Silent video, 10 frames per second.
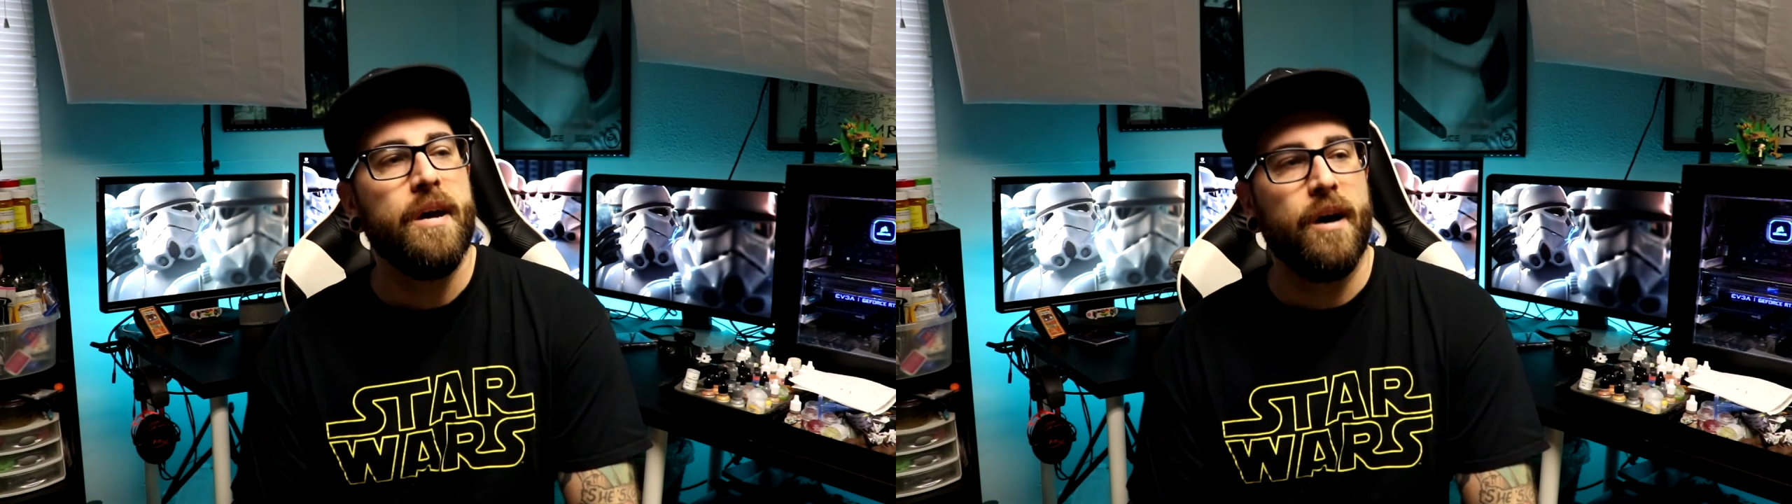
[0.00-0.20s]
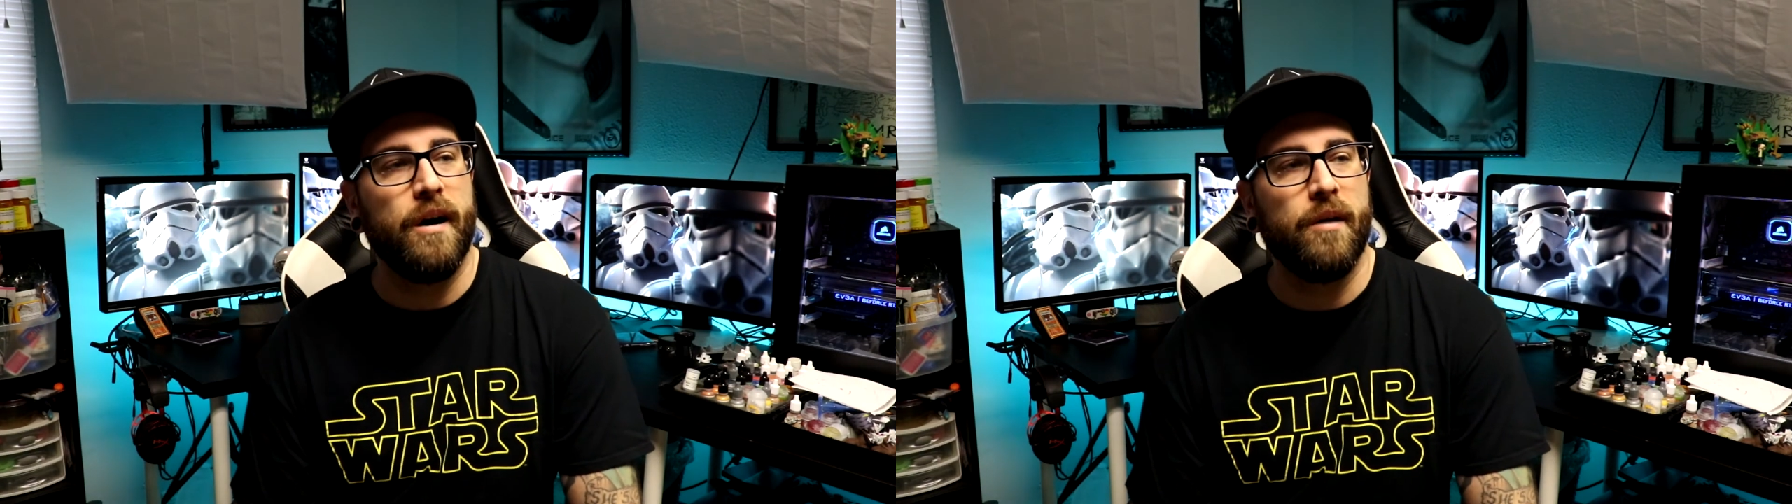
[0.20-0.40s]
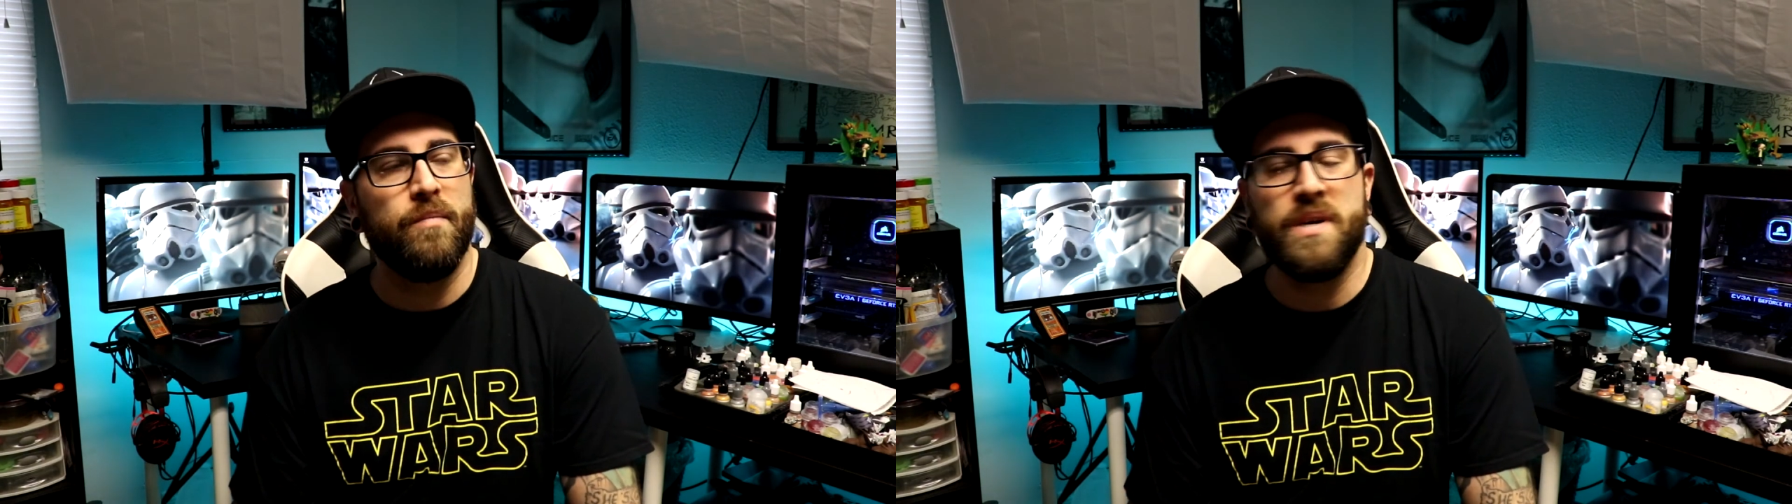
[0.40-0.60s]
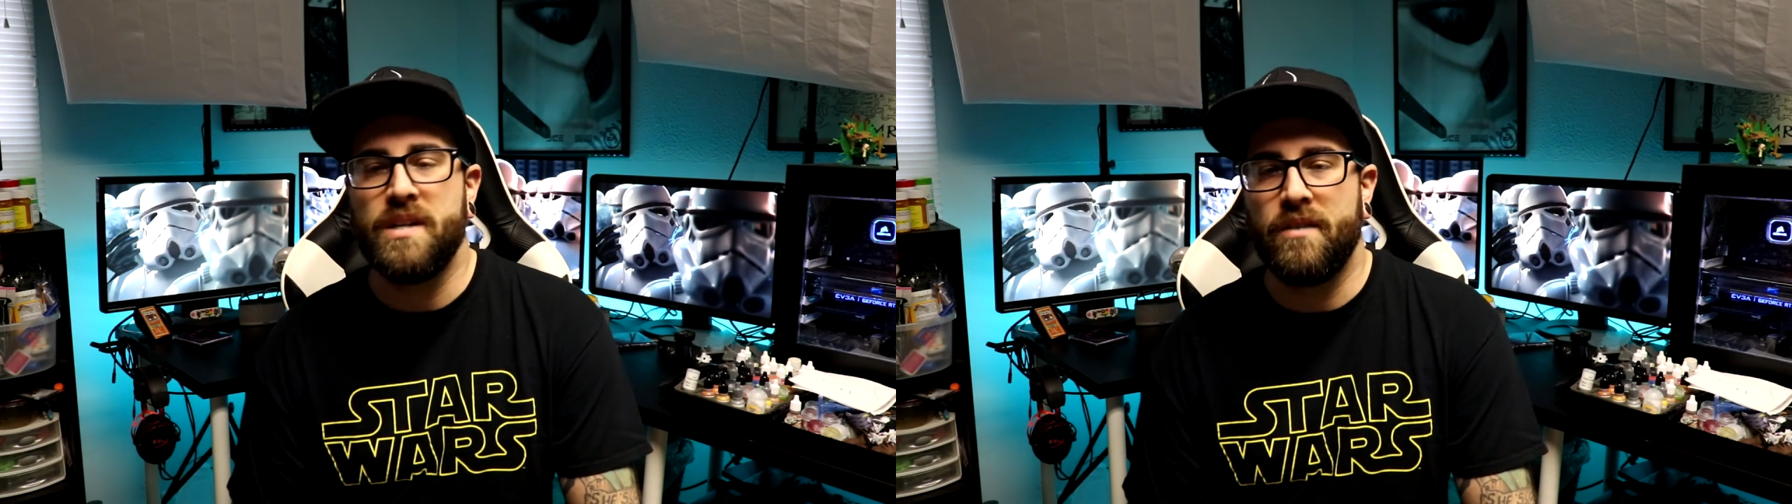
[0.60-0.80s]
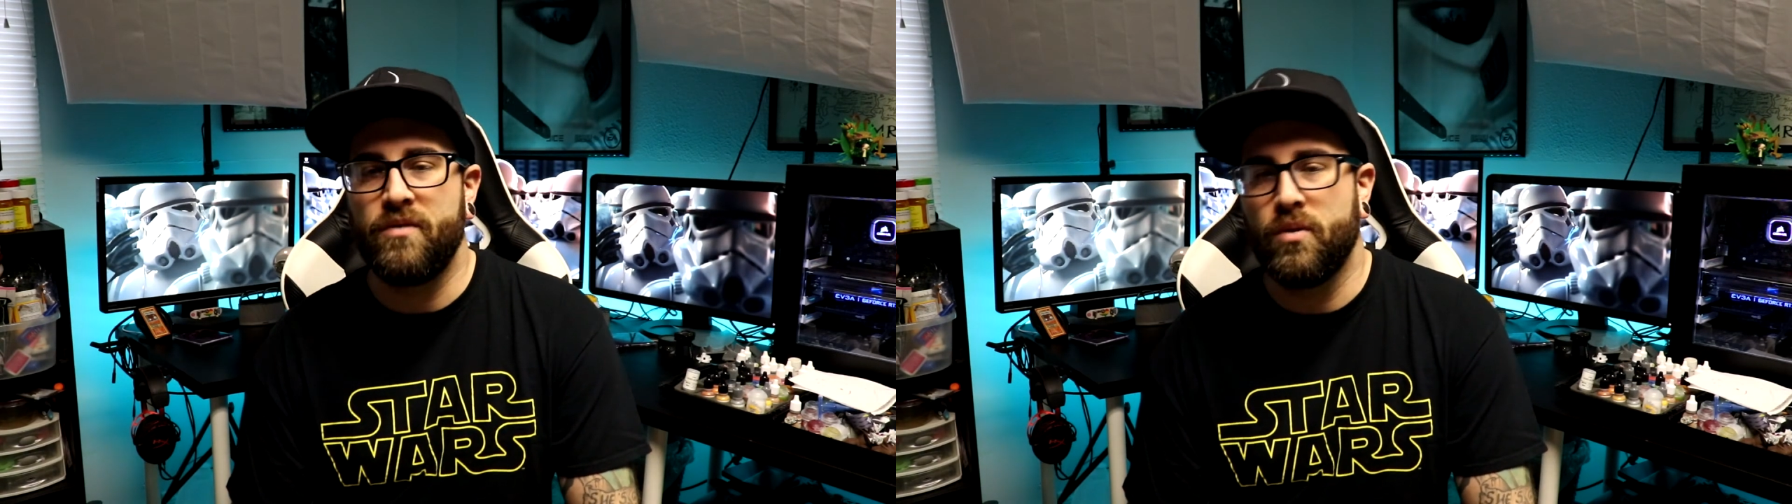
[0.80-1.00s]
But
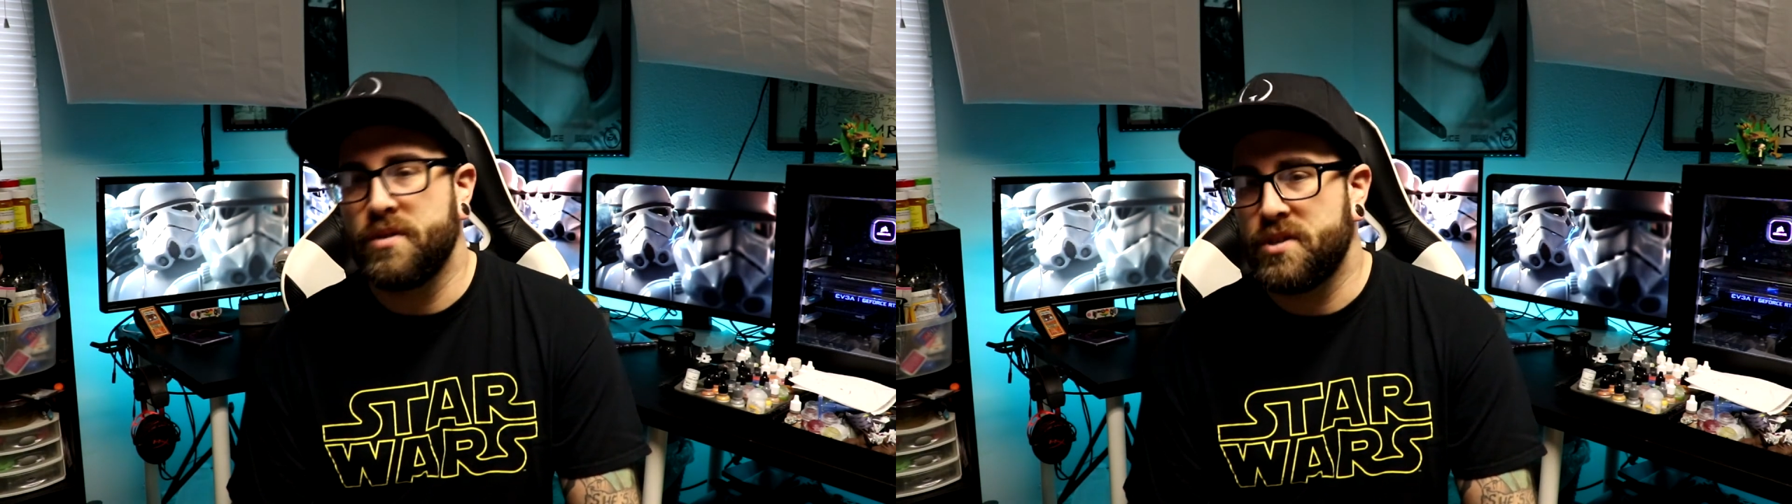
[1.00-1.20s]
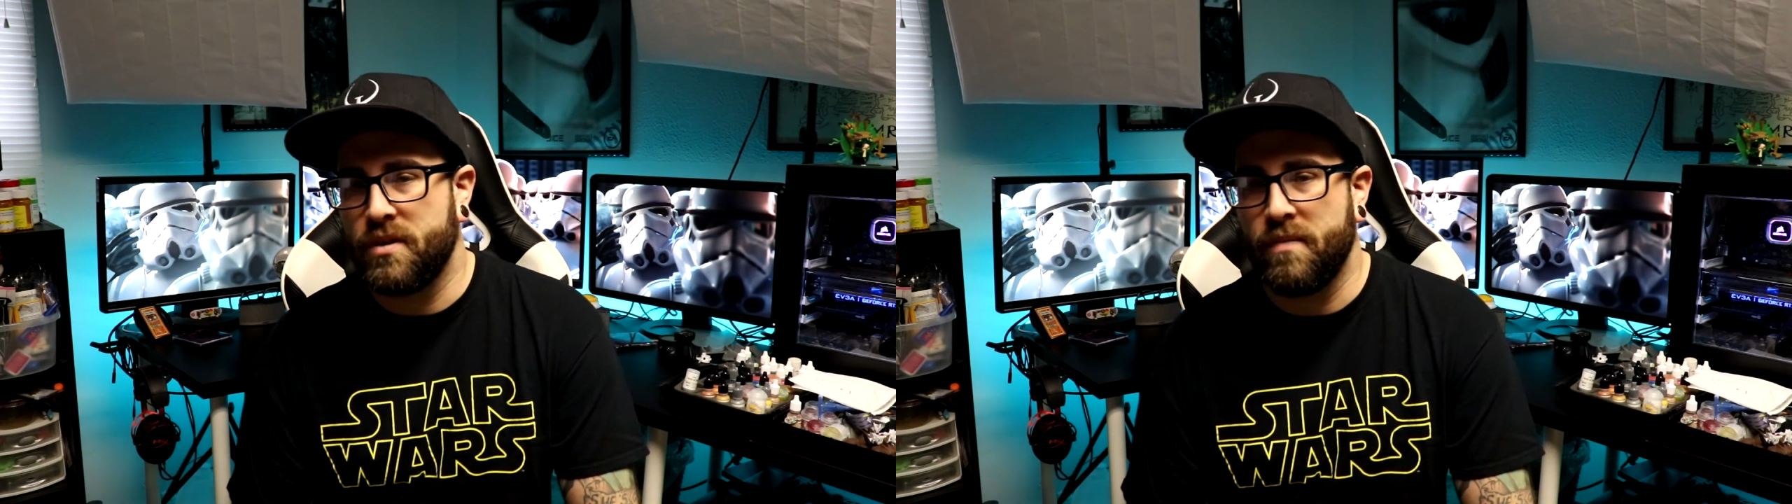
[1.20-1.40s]
of course,